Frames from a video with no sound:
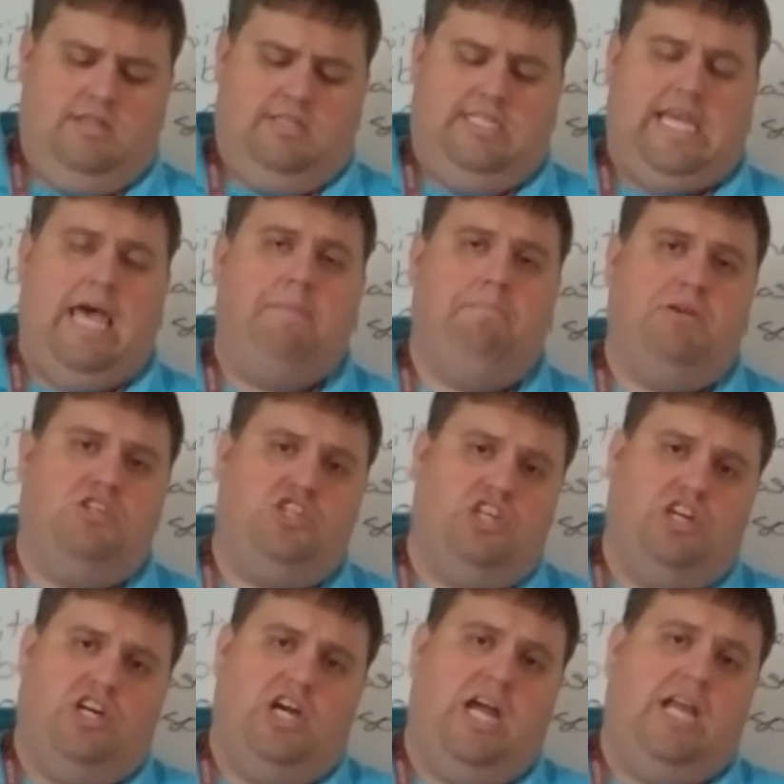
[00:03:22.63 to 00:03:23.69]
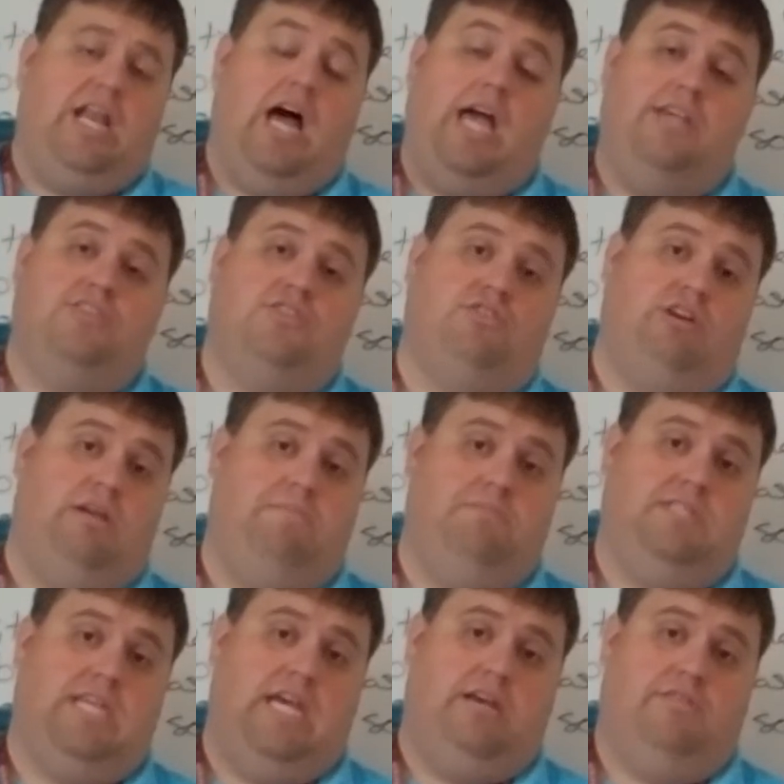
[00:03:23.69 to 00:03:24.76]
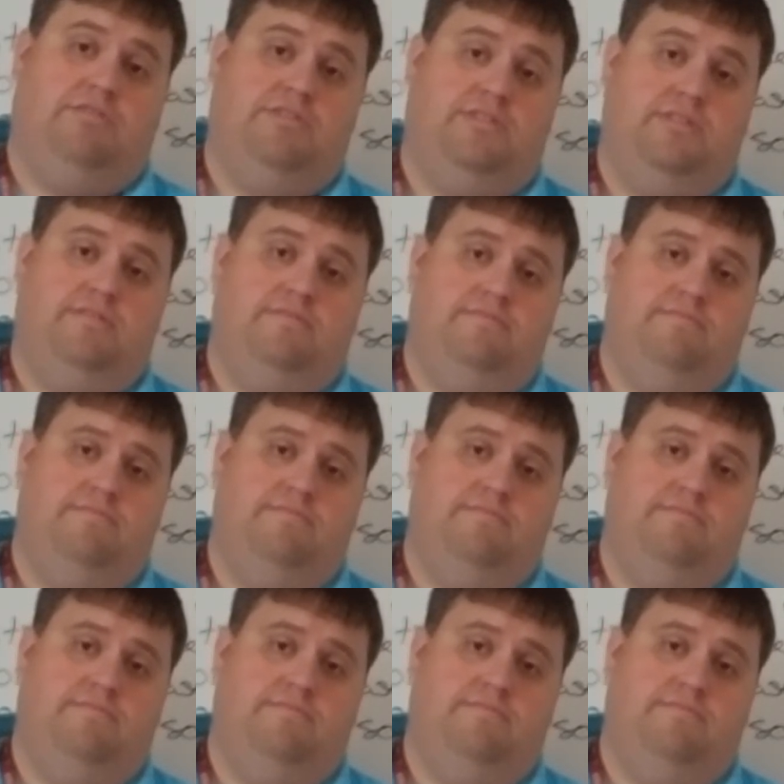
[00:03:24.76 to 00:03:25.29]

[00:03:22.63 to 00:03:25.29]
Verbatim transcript: temperature and ice cream sales?